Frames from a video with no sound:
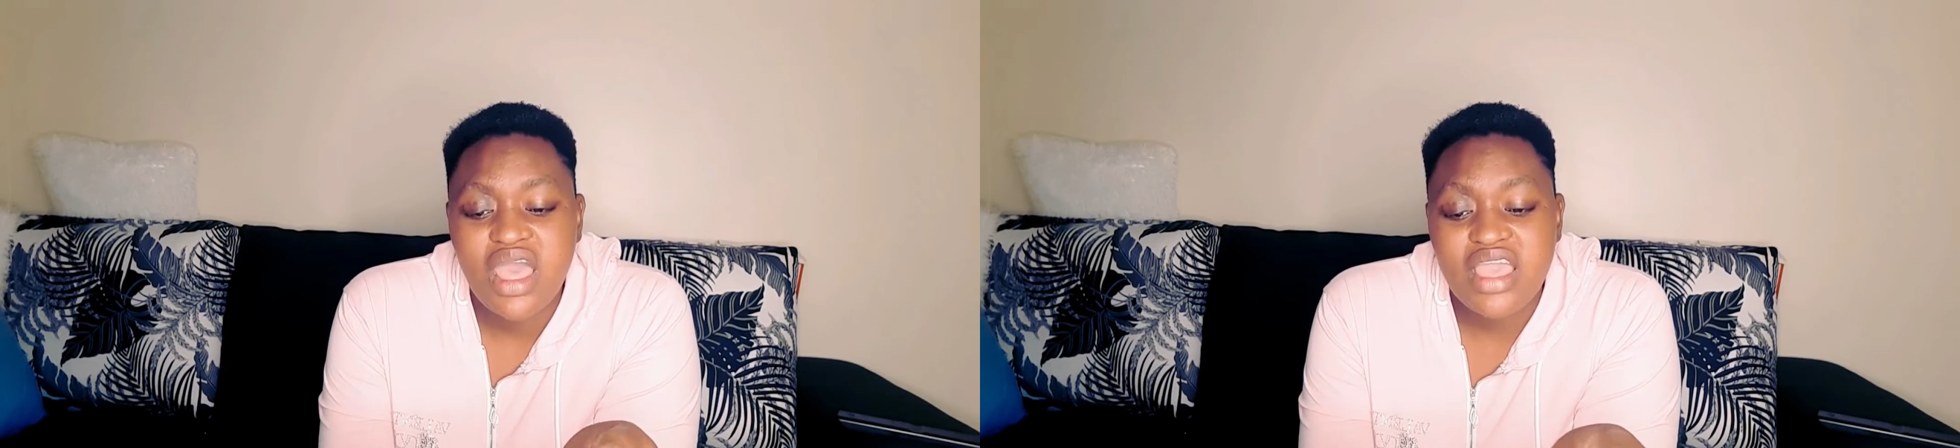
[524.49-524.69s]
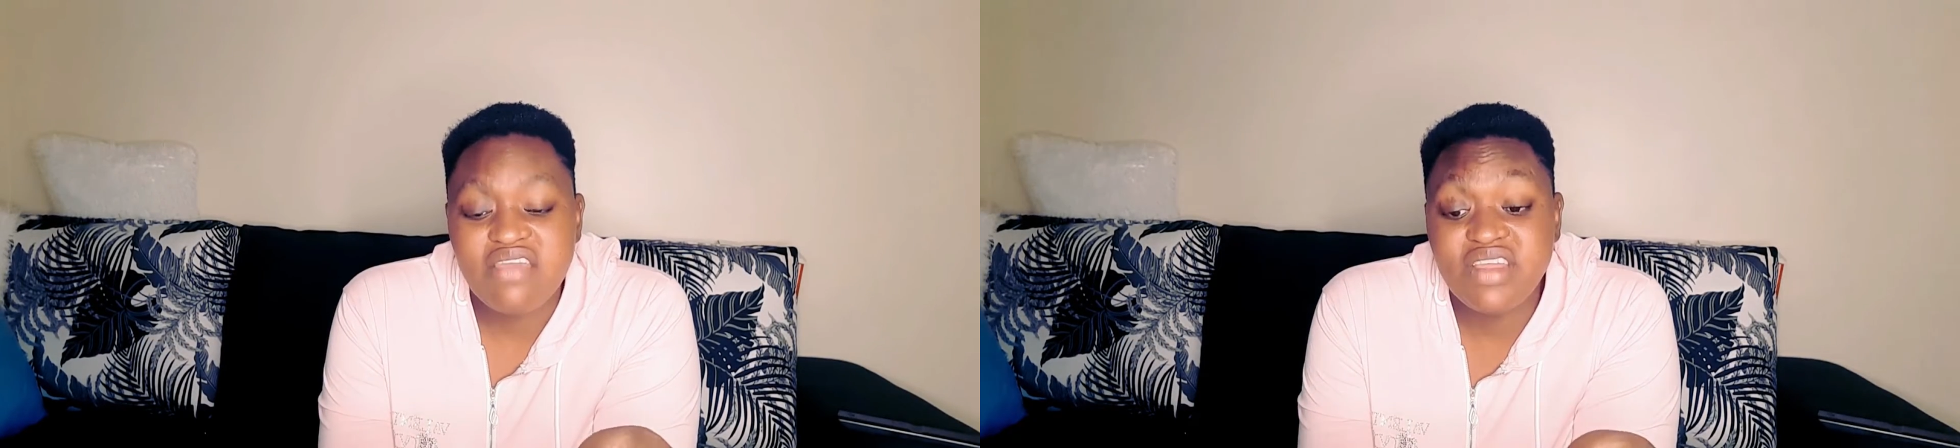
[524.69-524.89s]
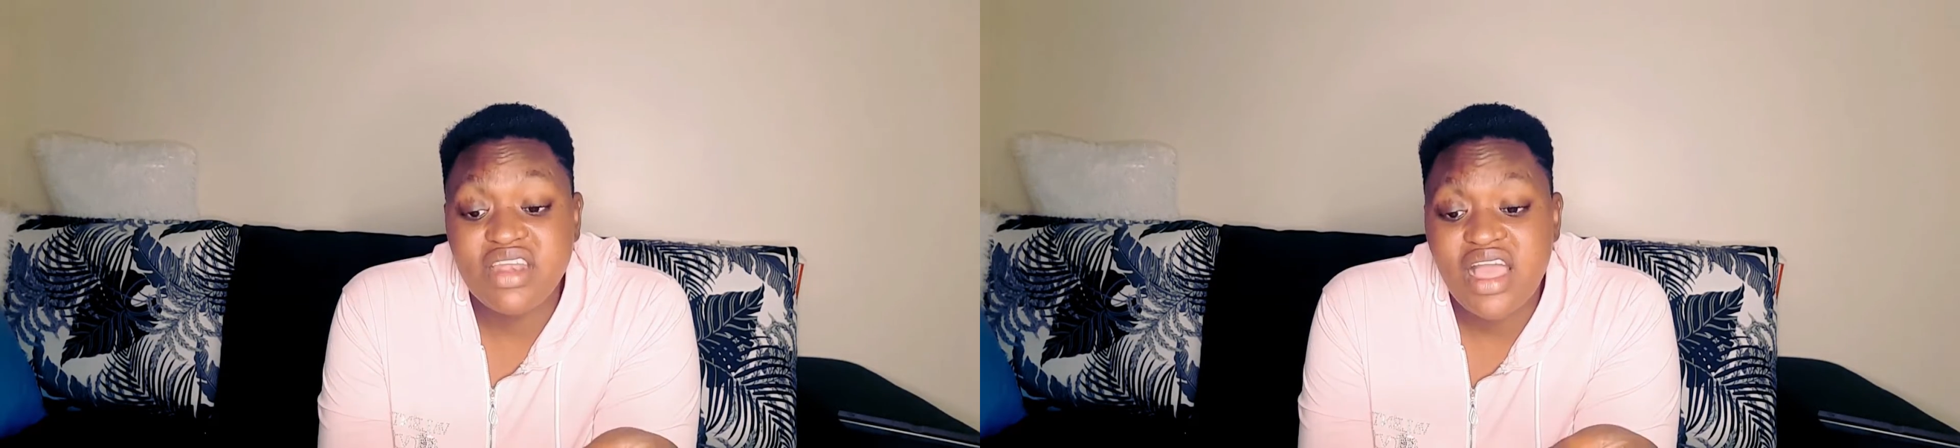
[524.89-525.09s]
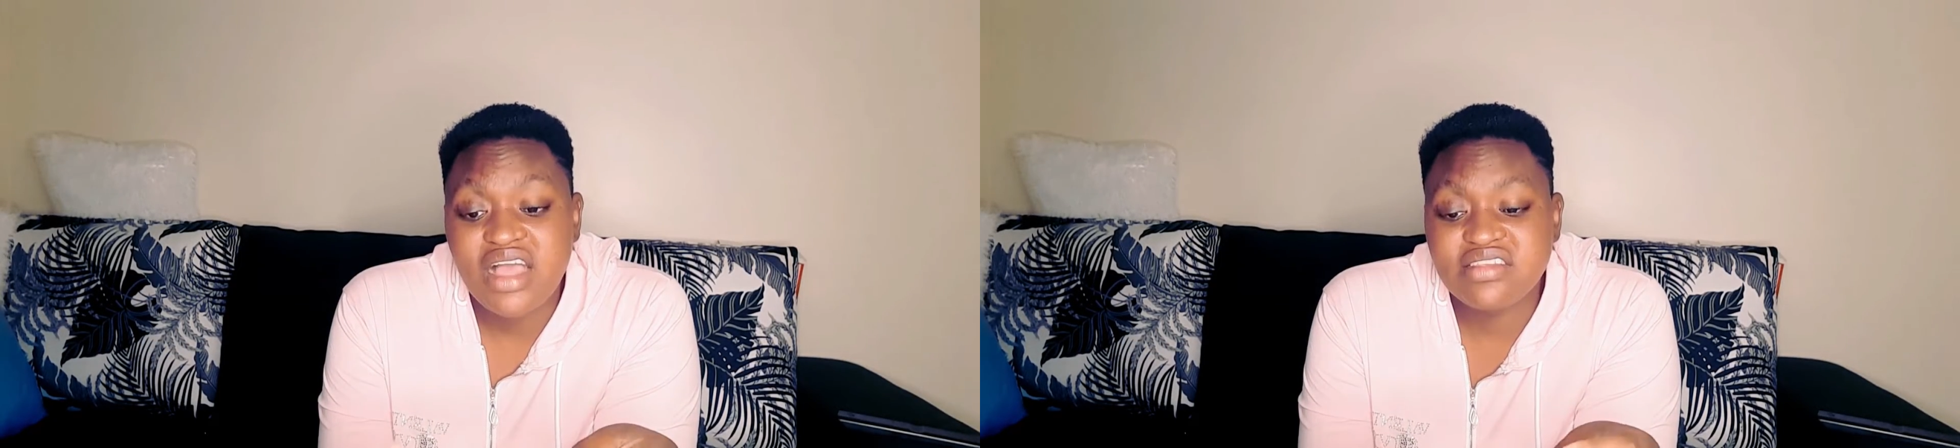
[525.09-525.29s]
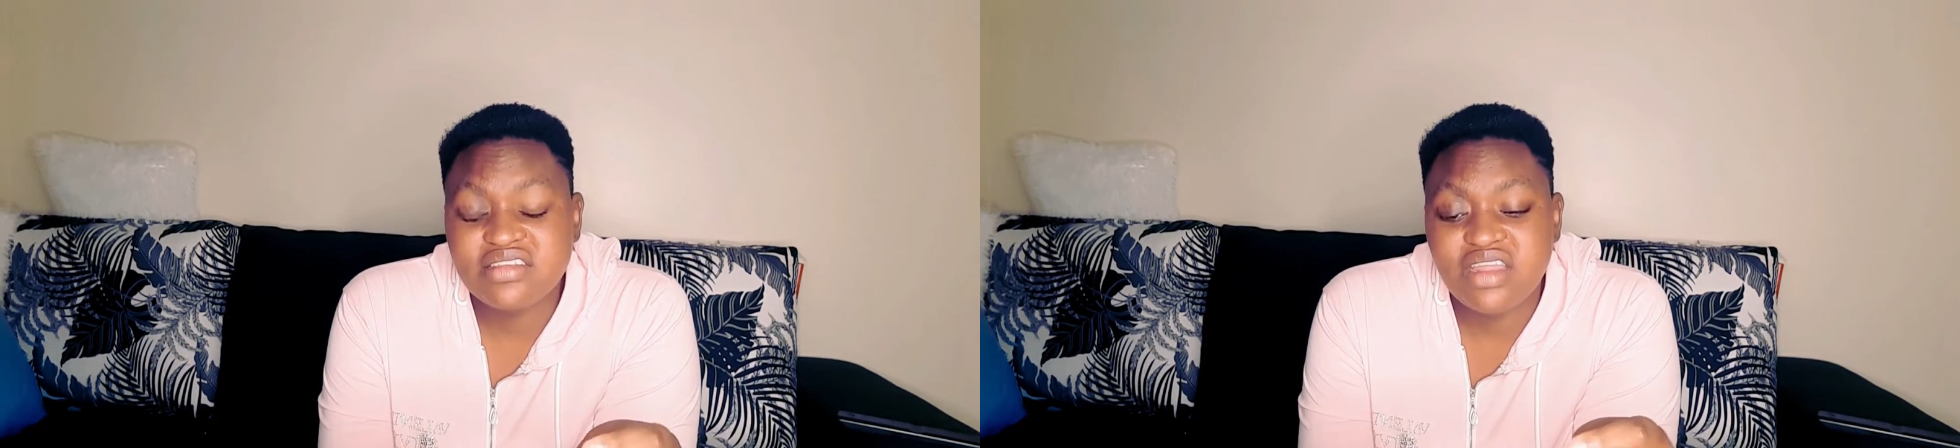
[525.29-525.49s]
I even
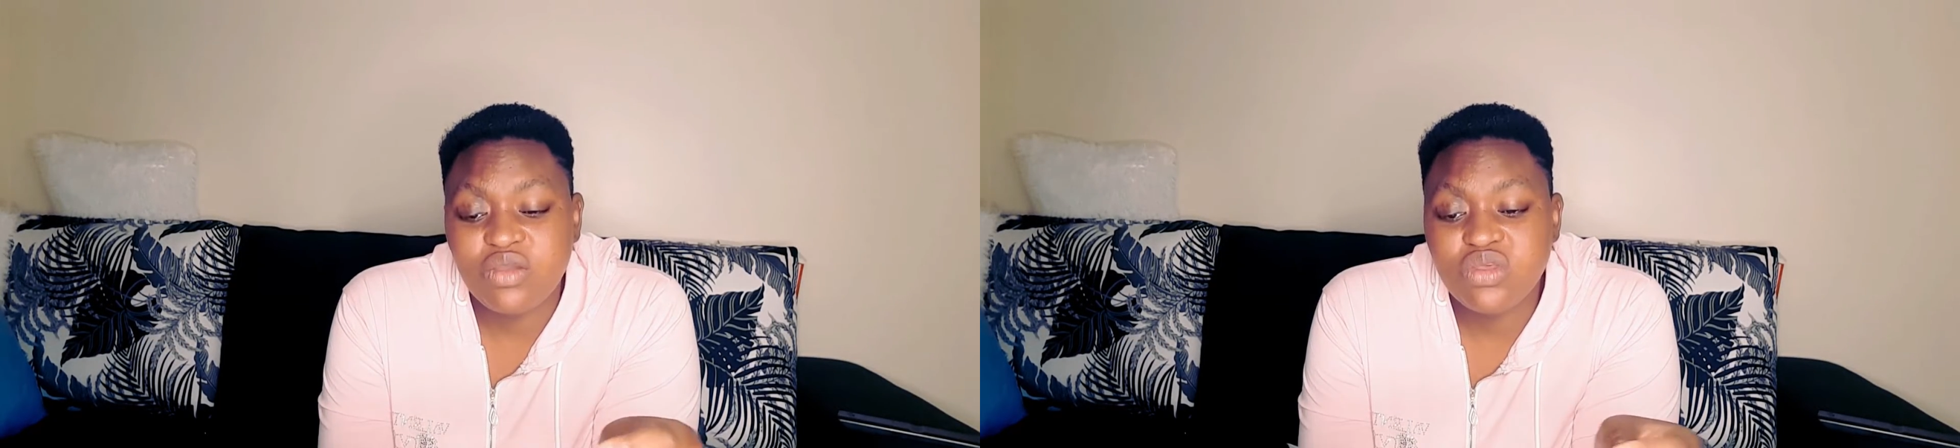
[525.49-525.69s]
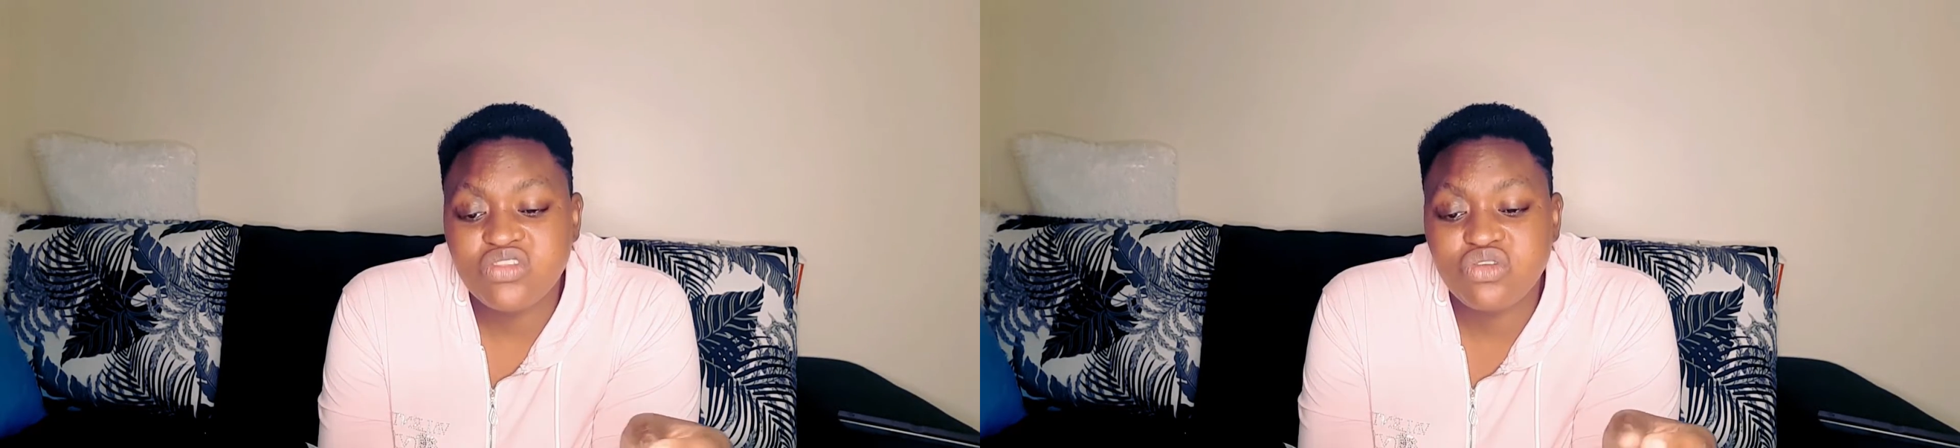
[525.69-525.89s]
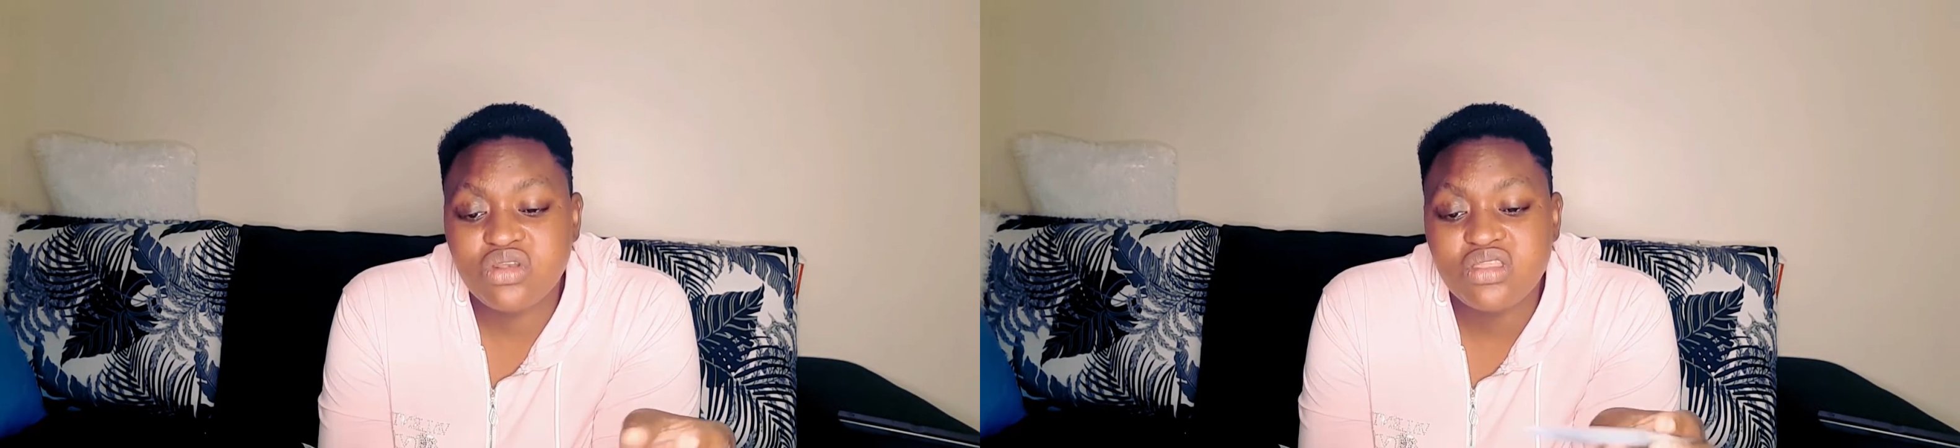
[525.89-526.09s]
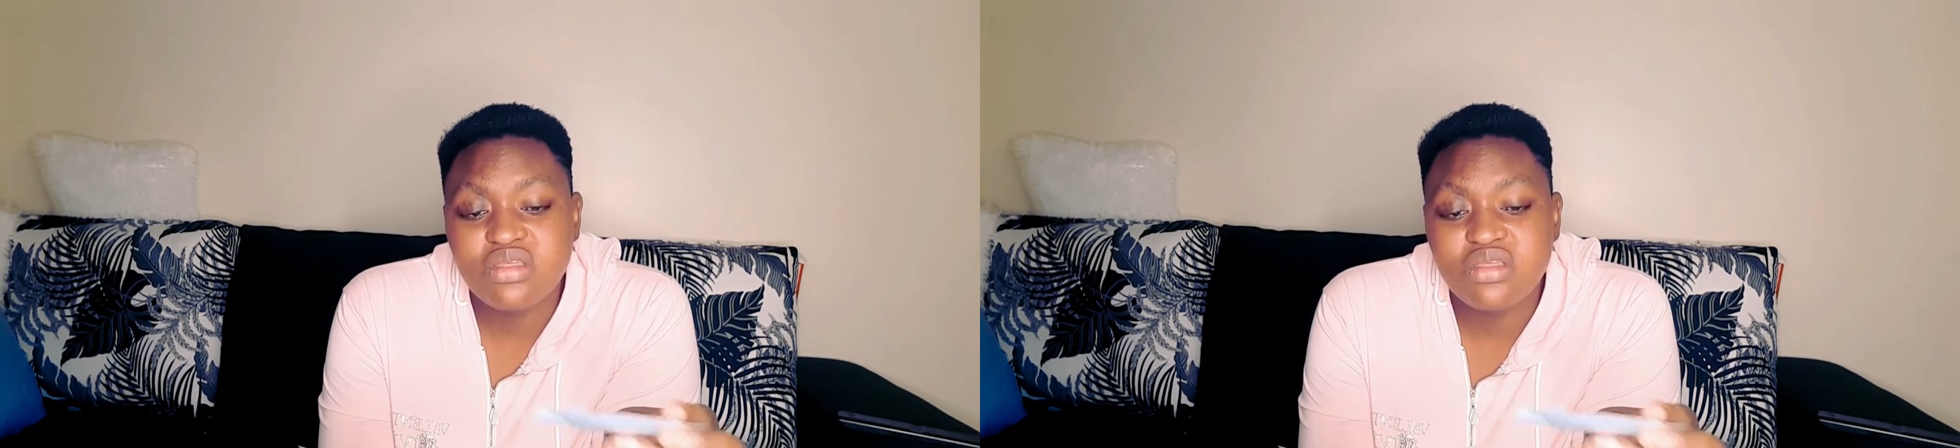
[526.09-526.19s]
asked, I questioned